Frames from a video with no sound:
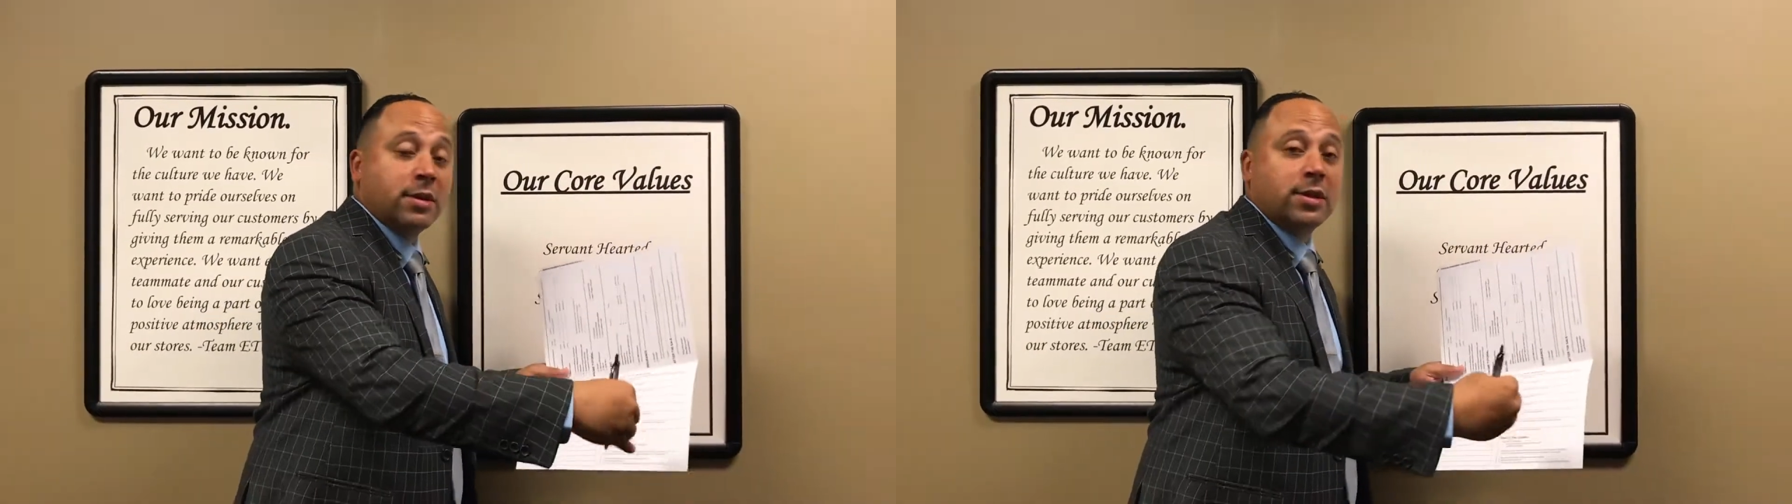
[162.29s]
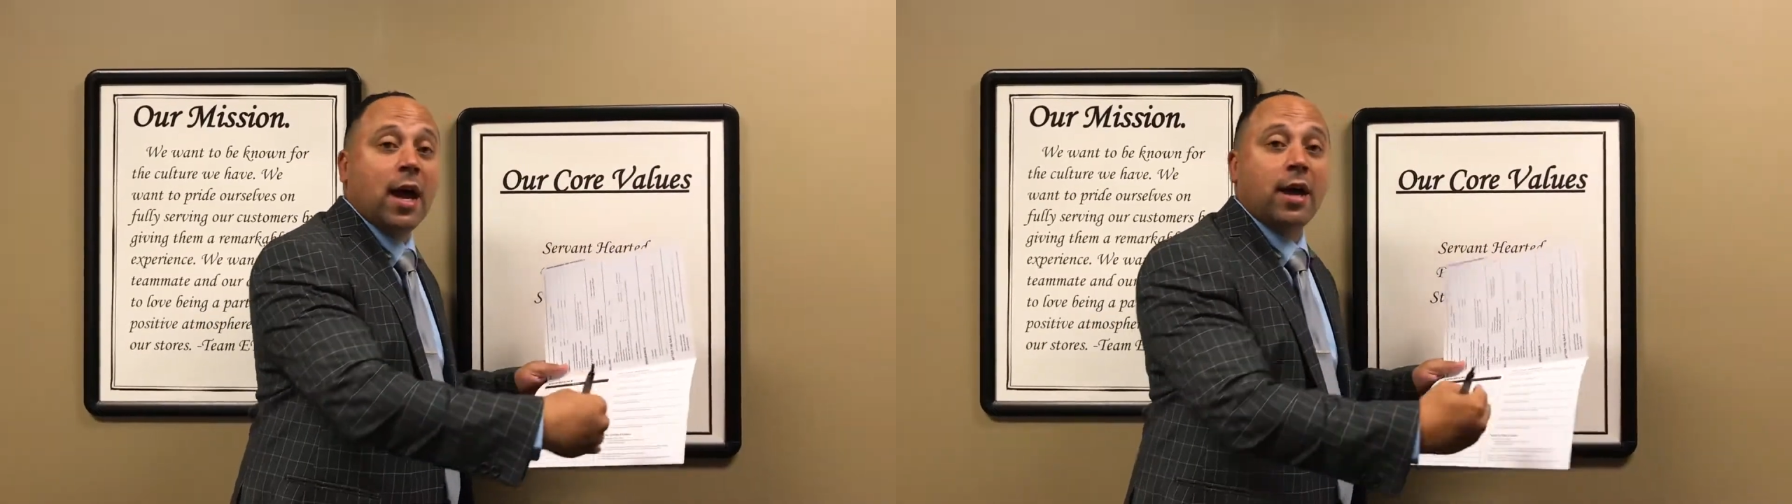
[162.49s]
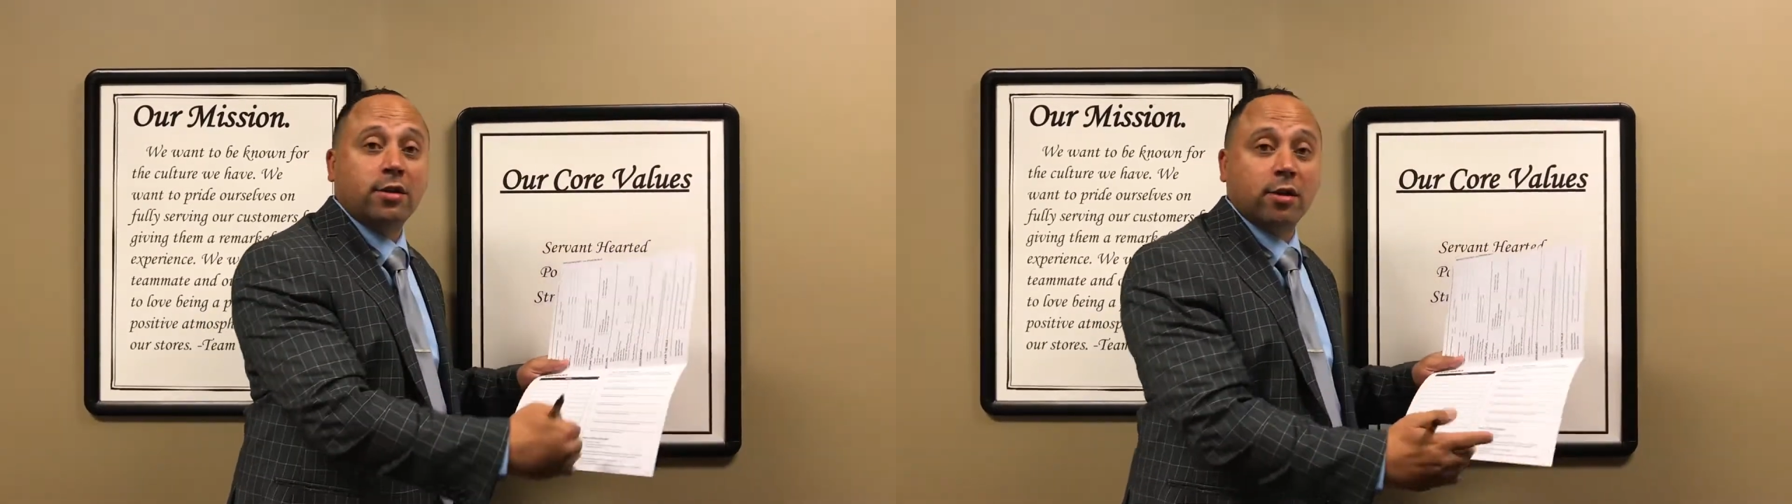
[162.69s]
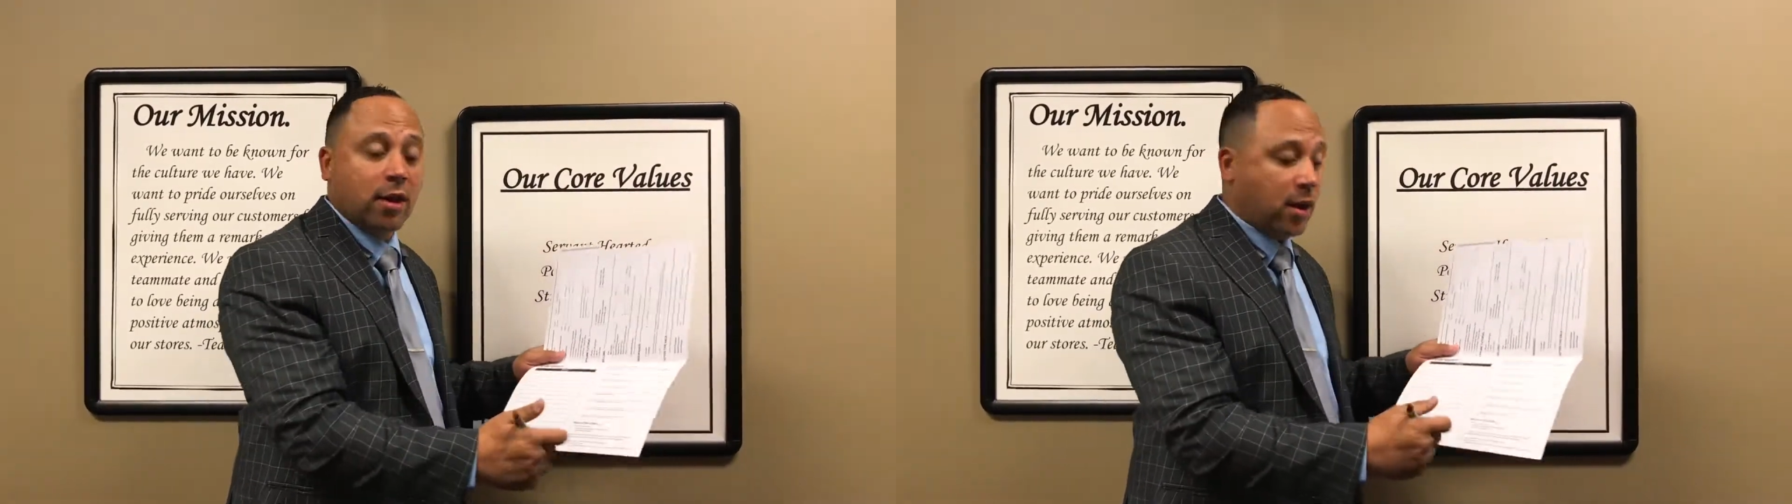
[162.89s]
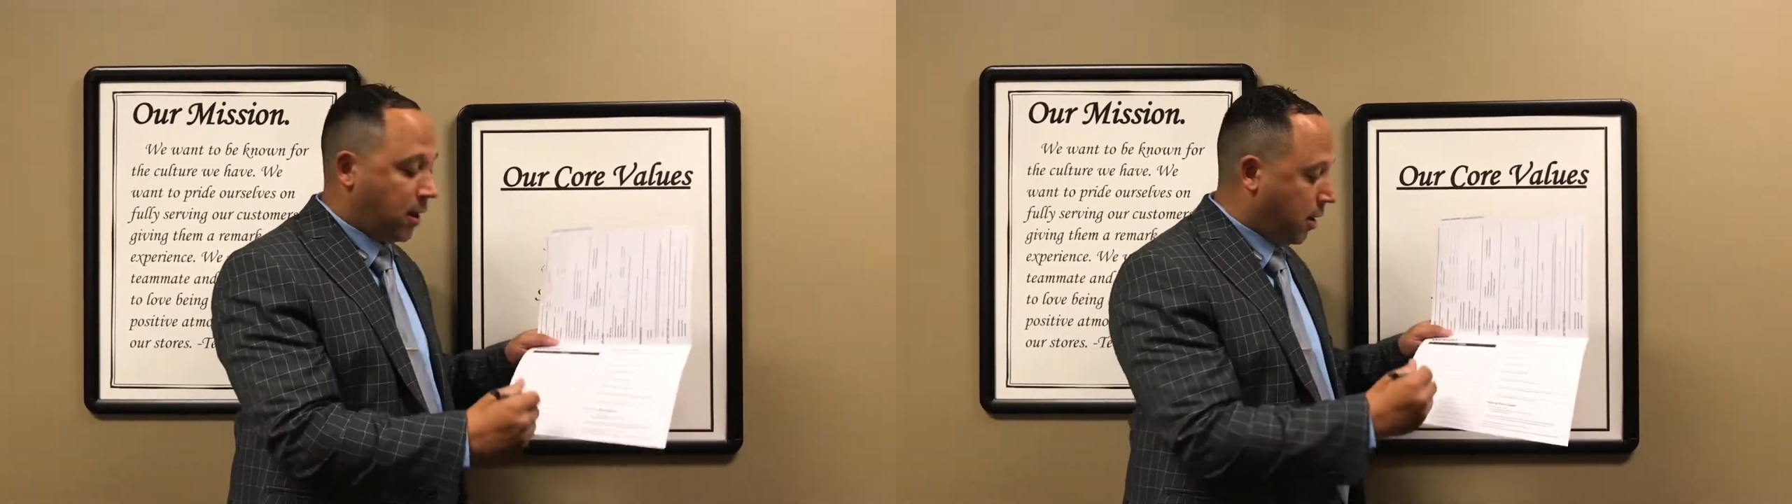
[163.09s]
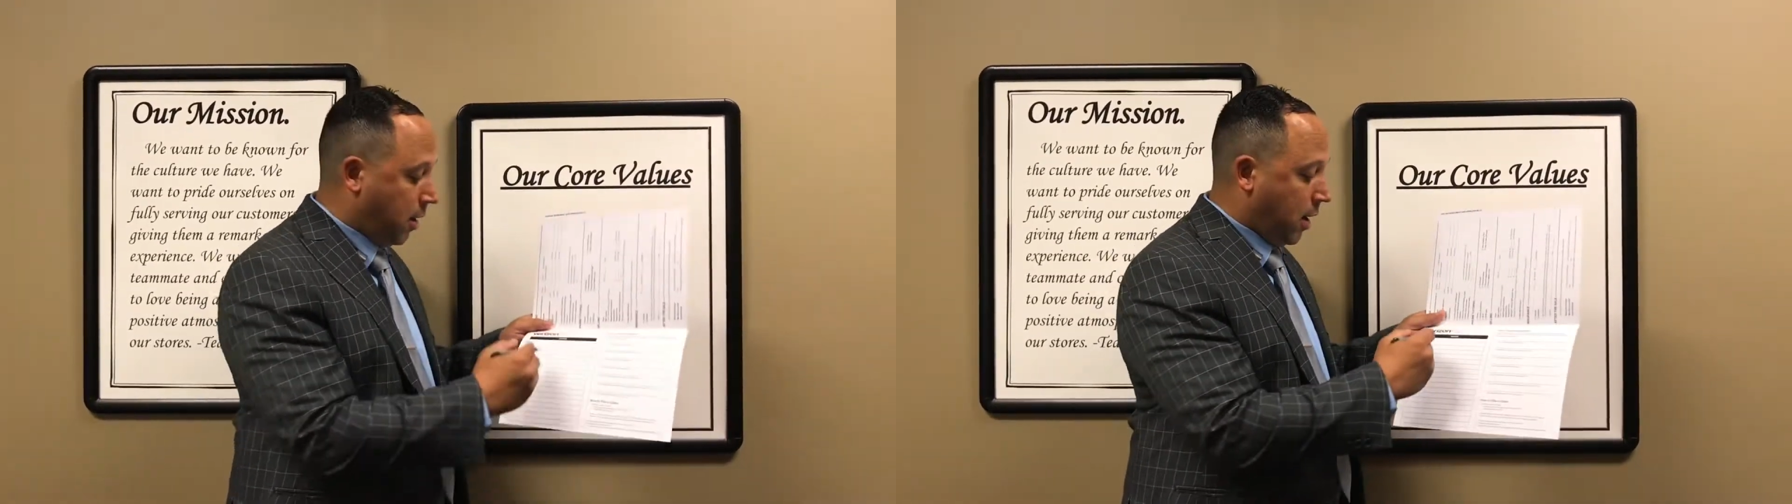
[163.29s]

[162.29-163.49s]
beside your client